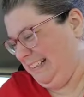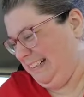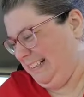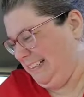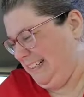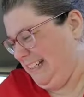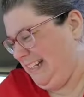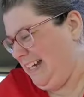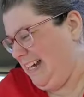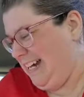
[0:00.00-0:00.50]

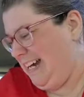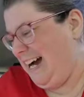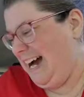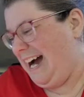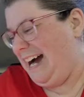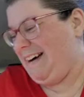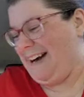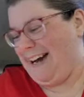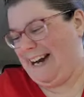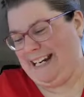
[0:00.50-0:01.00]
Alright,
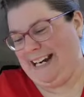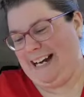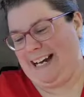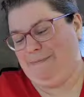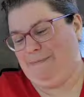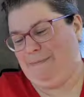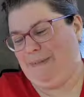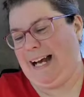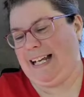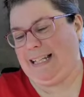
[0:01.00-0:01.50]
and
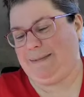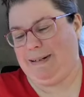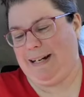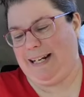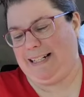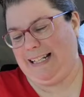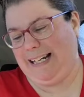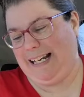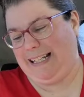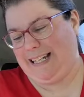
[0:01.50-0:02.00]
um, last but
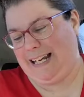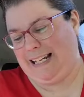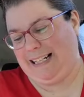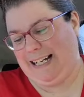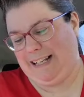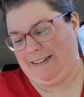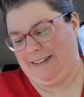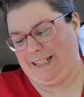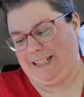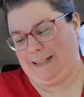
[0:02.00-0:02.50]
not least, I
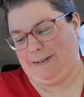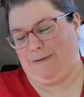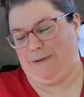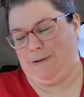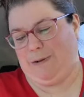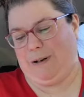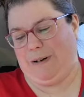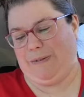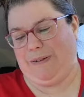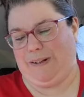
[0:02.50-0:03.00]
got this
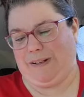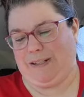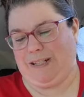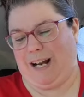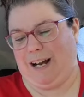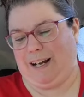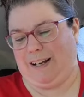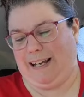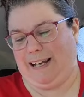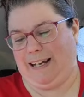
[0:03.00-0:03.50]
for their
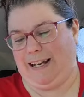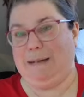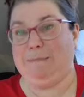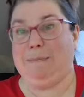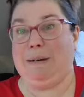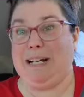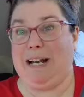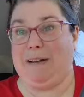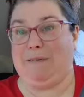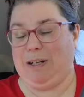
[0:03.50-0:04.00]
stocking and
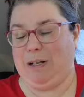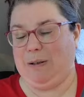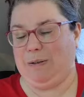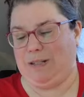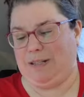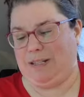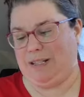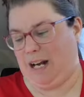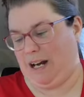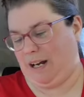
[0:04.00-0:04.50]
my
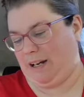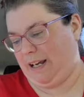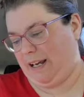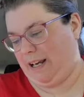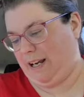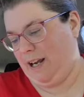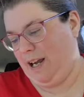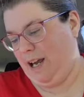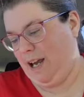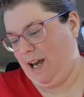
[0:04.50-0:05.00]
nephew's
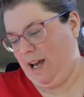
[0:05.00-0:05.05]
stocking.